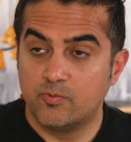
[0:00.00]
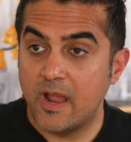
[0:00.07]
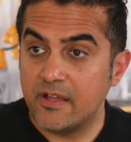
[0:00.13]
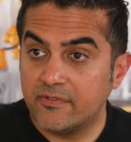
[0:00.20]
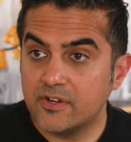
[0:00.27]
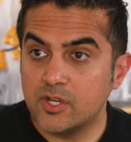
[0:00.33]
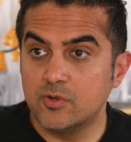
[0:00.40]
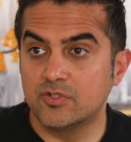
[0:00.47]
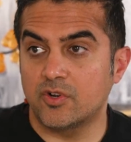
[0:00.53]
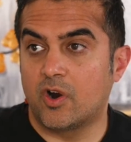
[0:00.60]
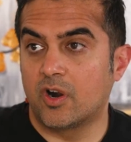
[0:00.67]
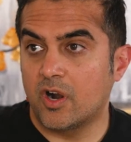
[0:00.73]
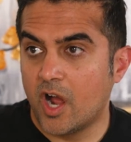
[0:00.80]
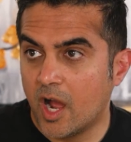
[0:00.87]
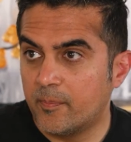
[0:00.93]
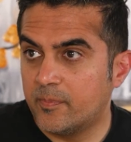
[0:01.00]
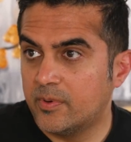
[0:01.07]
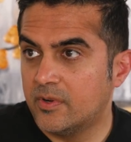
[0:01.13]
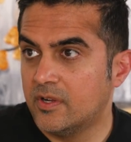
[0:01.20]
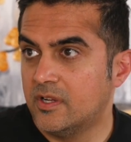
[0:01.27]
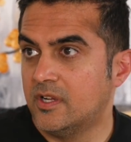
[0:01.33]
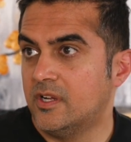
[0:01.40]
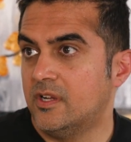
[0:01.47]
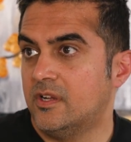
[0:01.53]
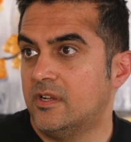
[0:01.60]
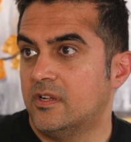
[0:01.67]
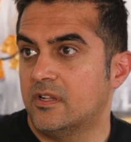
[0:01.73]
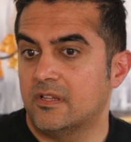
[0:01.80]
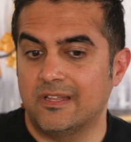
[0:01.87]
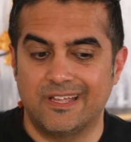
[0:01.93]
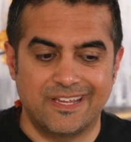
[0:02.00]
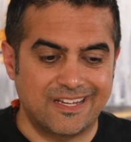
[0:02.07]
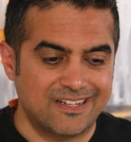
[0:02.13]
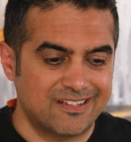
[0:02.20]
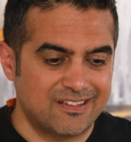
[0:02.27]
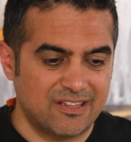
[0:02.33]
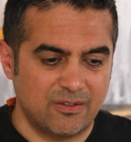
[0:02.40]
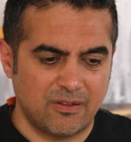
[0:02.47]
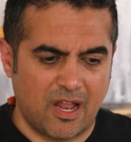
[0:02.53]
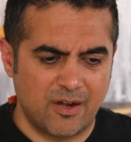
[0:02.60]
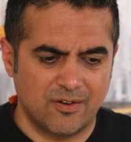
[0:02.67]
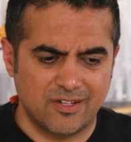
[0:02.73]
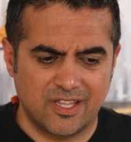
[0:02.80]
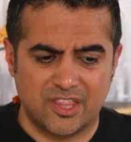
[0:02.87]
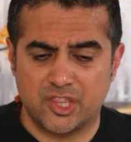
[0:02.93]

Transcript: Revenues are up like, I don't know,